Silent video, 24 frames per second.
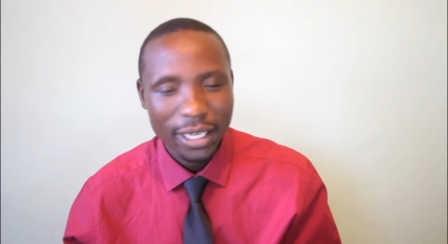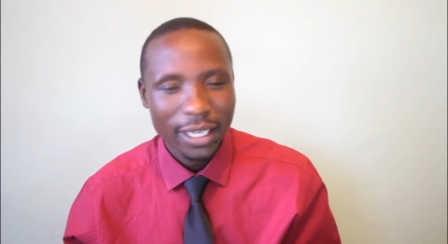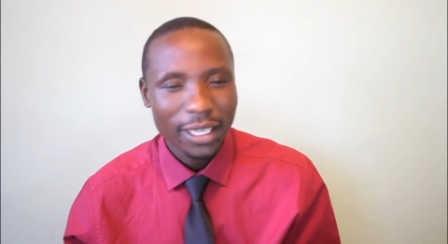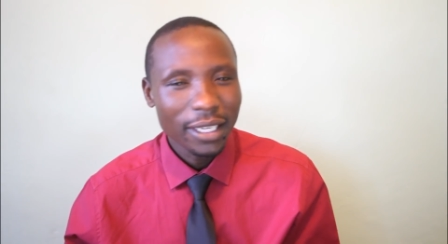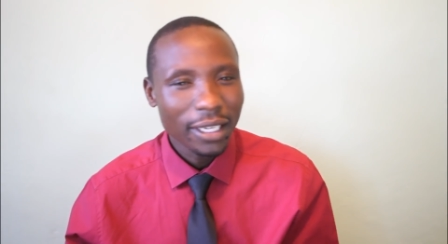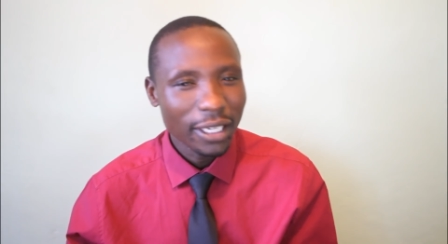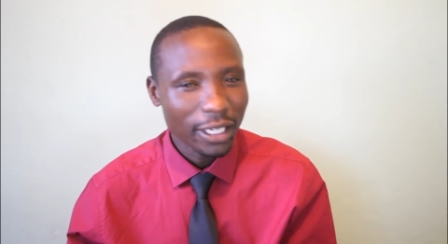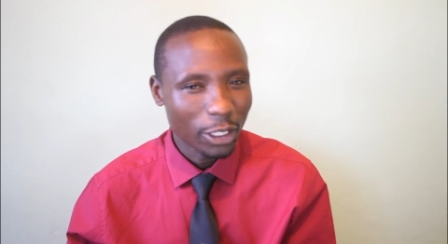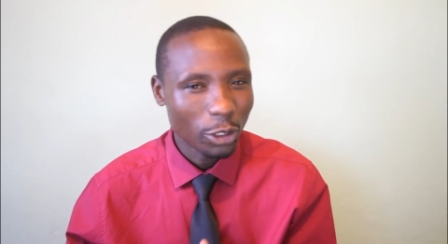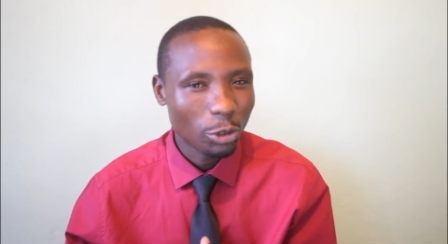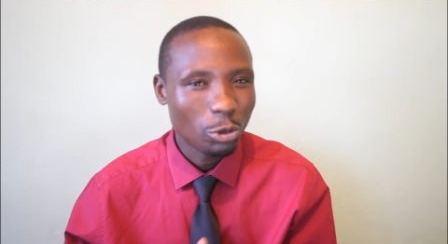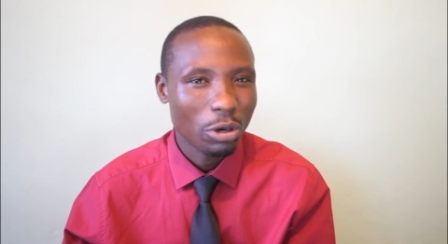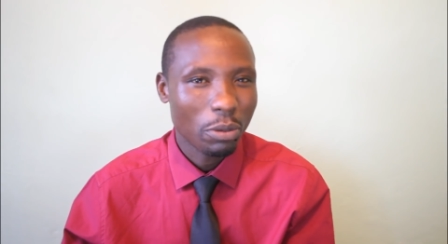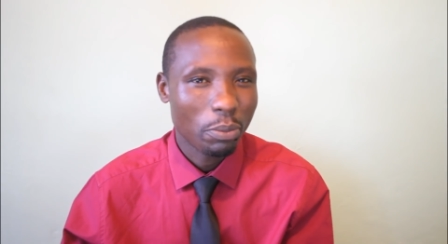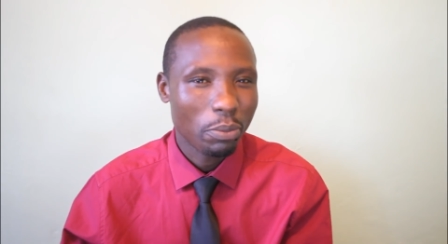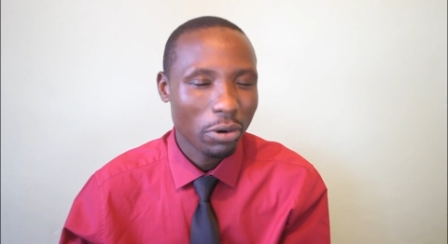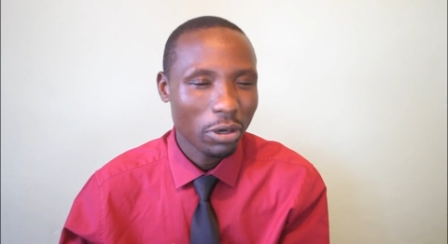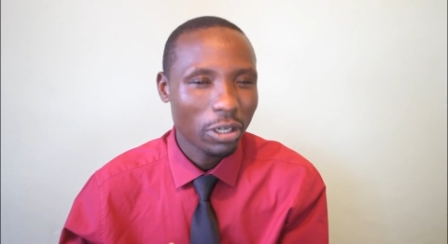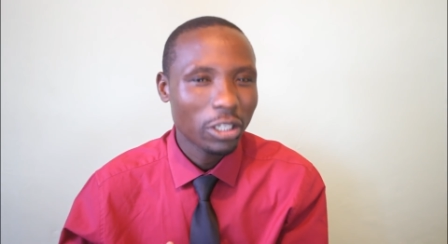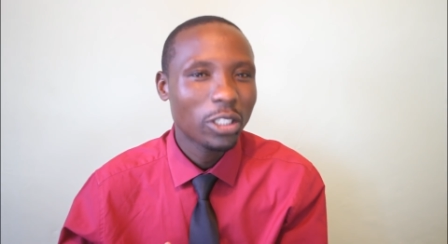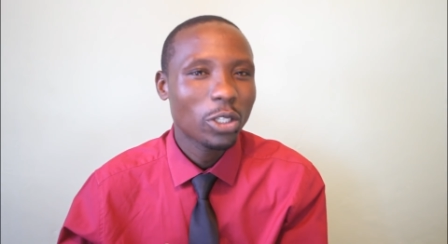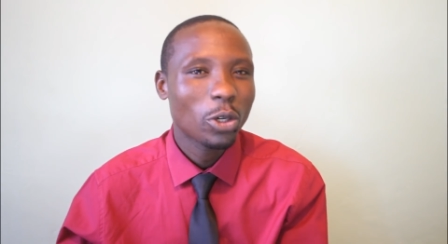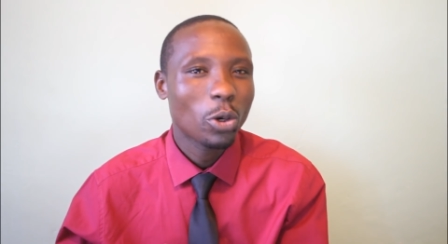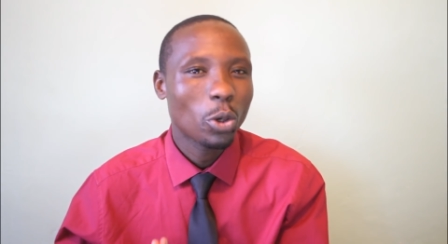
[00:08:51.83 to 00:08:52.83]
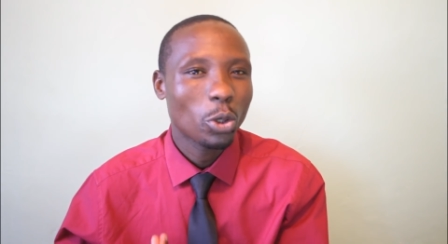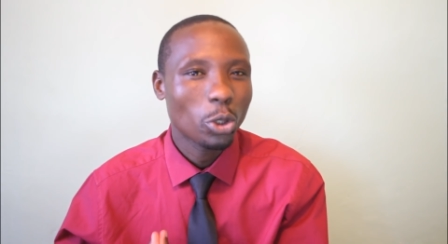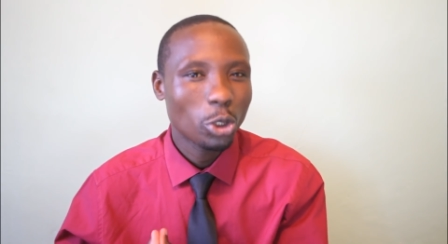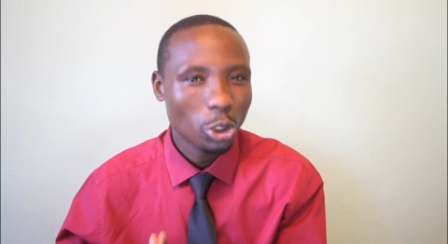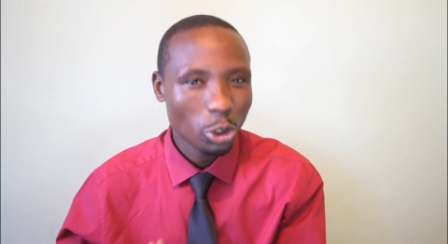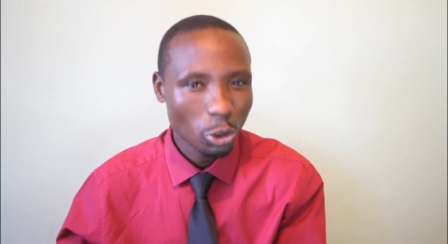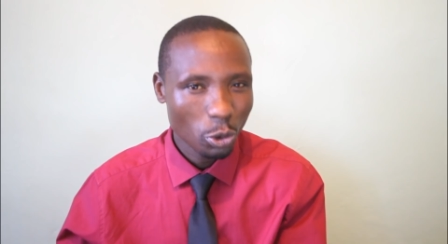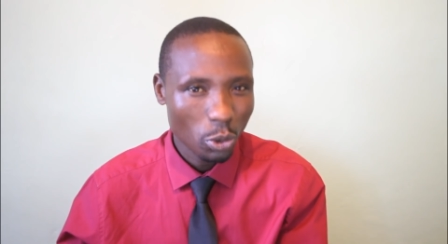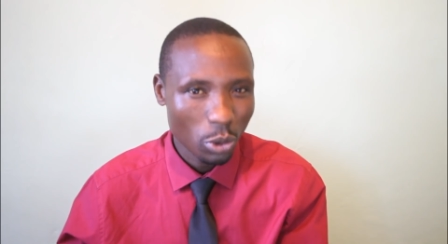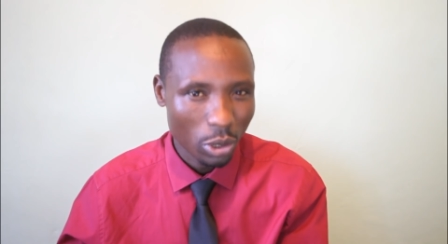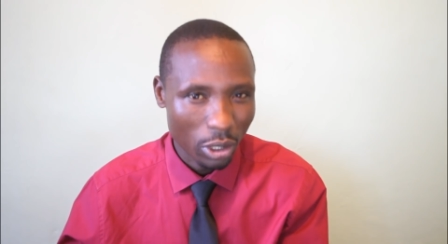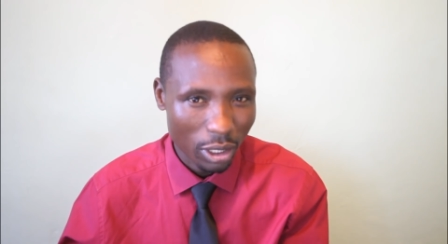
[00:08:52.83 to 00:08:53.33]
into a political
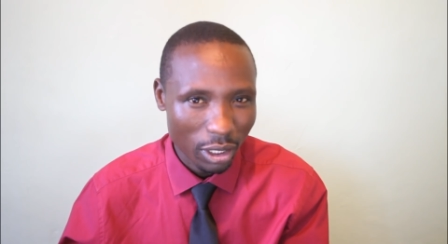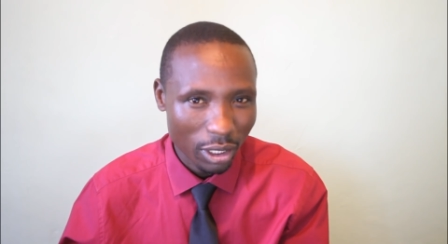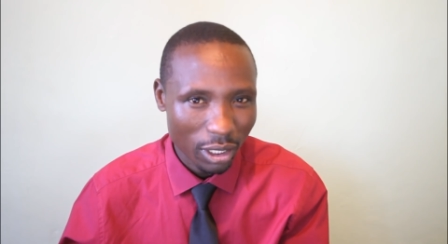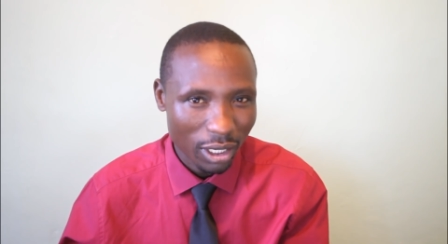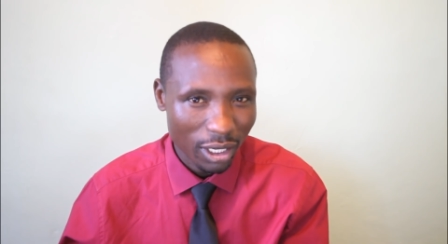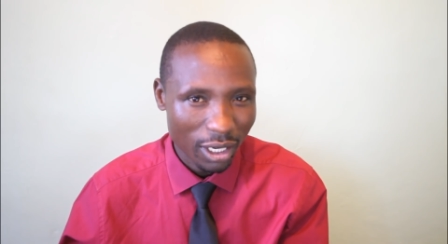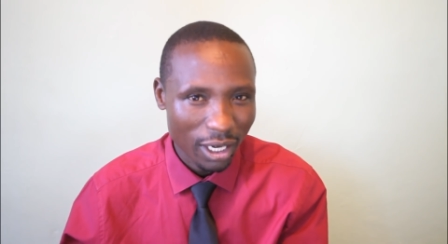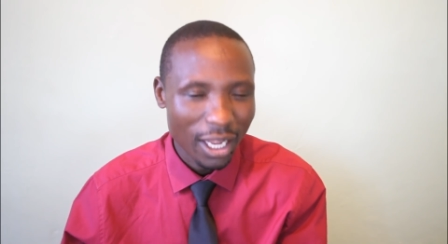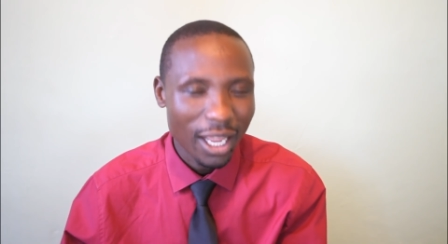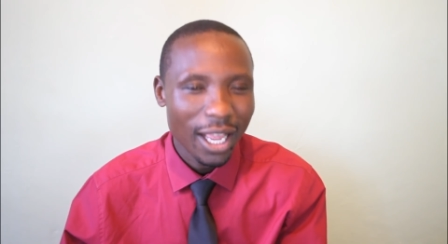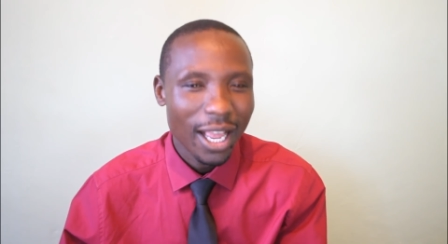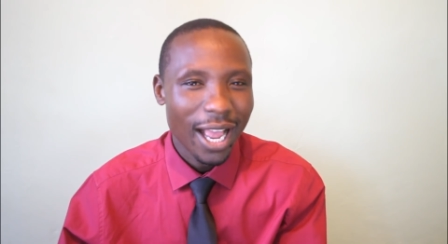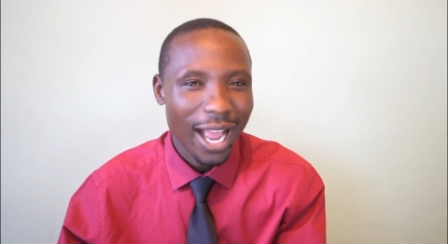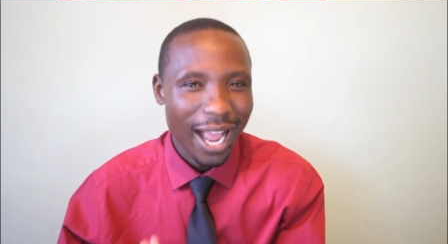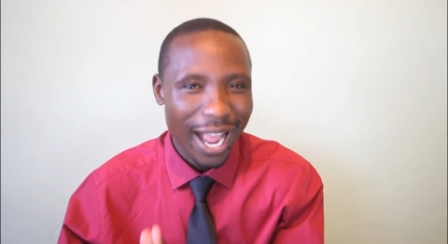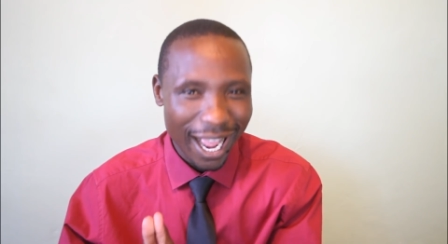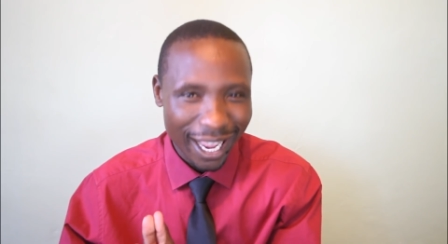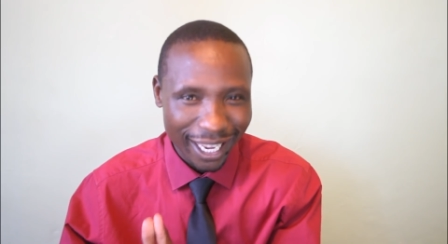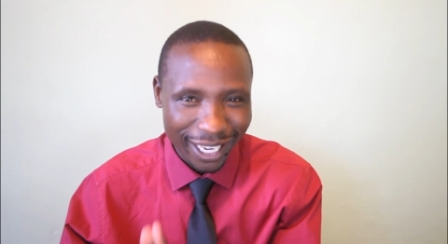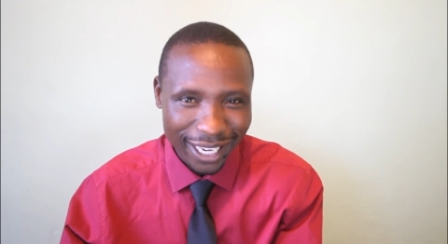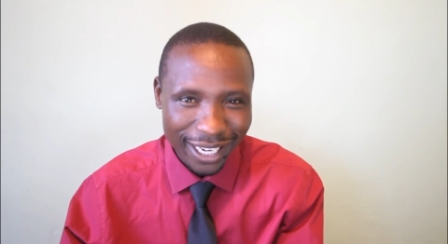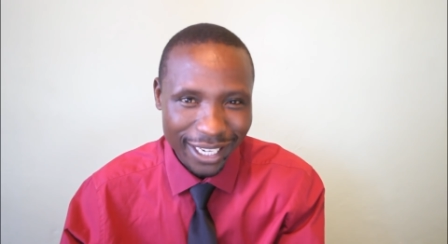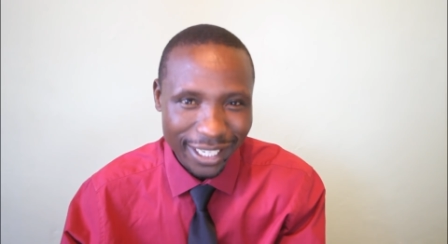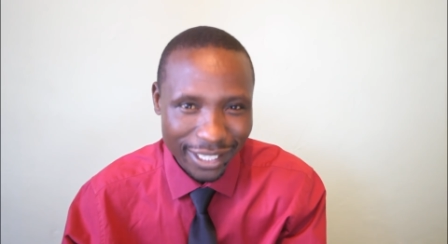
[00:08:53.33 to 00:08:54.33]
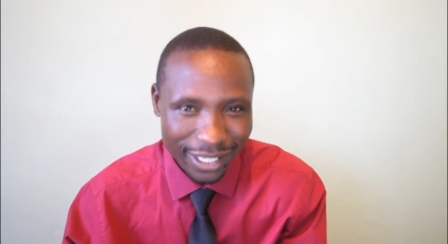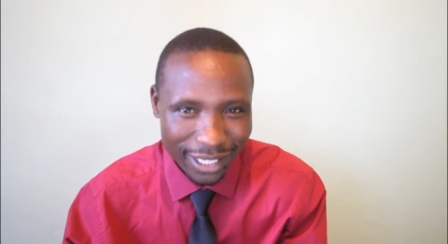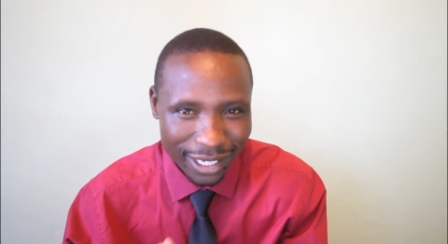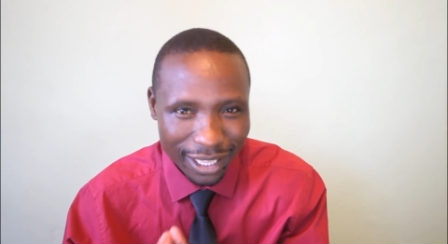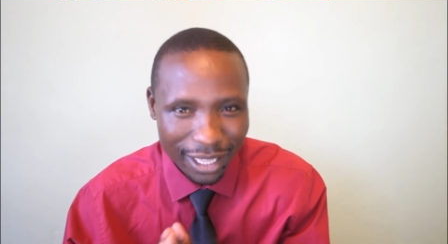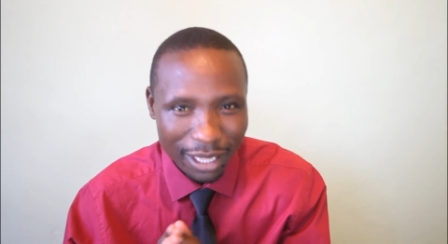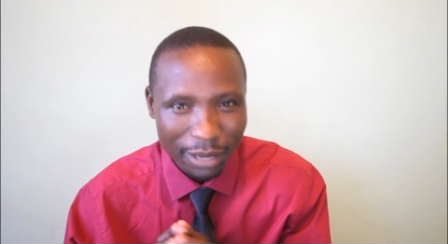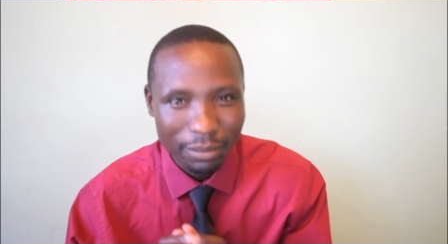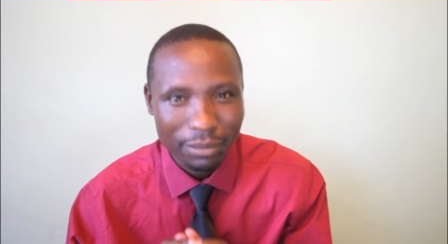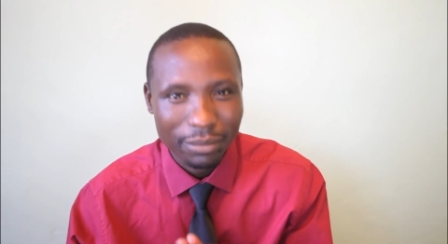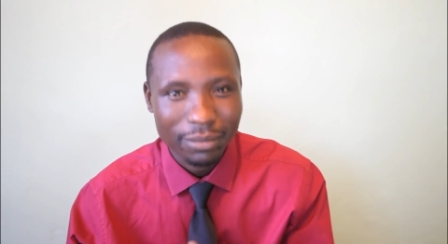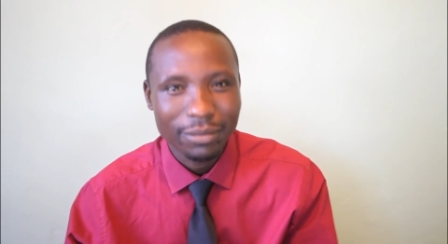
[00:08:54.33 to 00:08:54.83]
tool against them?